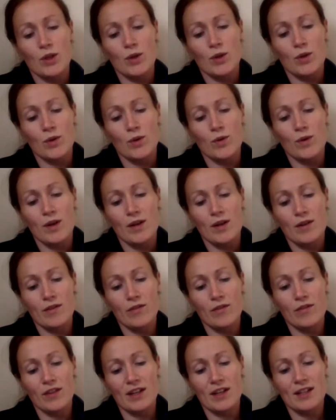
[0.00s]
who,
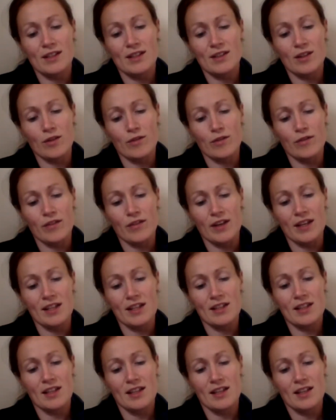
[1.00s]
fickle of faith,
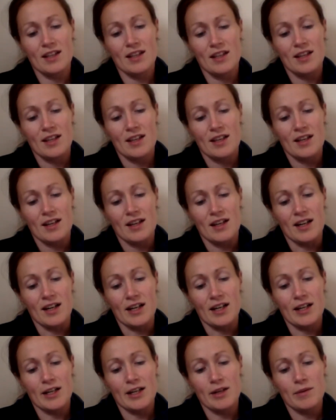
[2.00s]

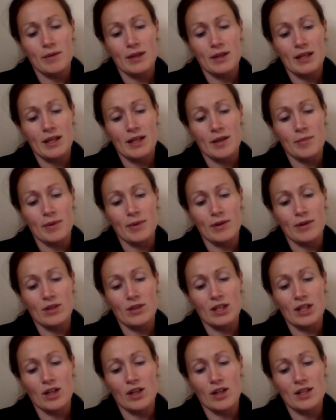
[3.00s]
arguing about the
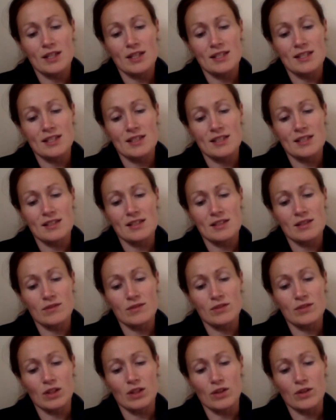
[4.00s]
non-existence of
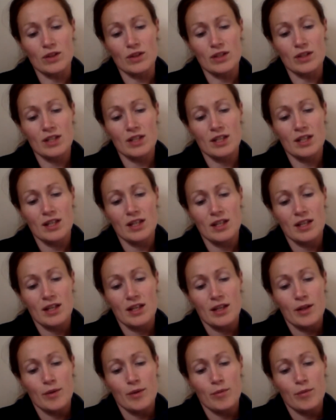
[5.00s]
the Lord,
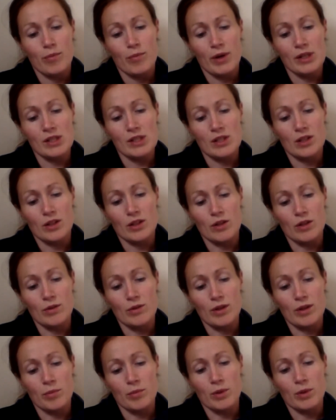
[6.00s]
persecute
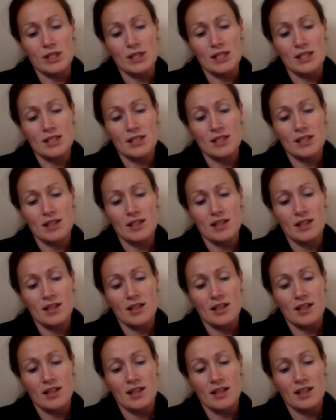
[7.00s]
their bodies
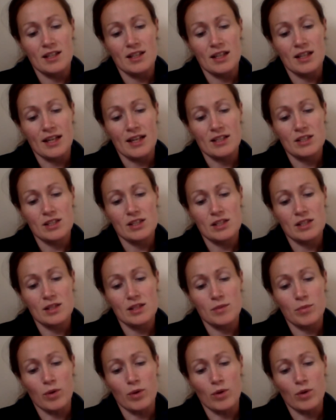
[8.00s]
in actions
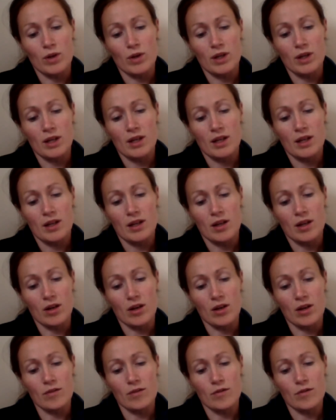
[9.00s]
spoken
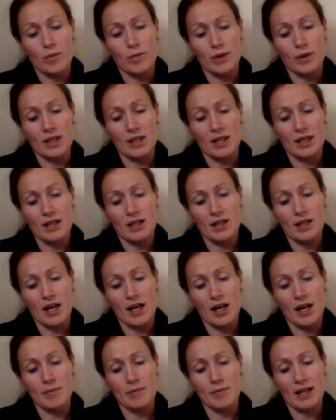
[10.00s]
of by the
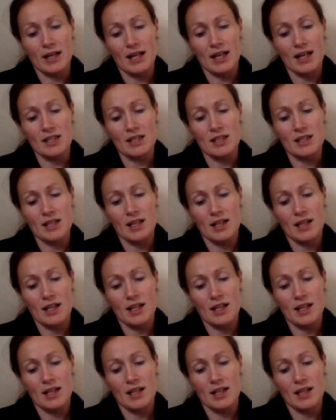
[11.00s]
Karma Kanda,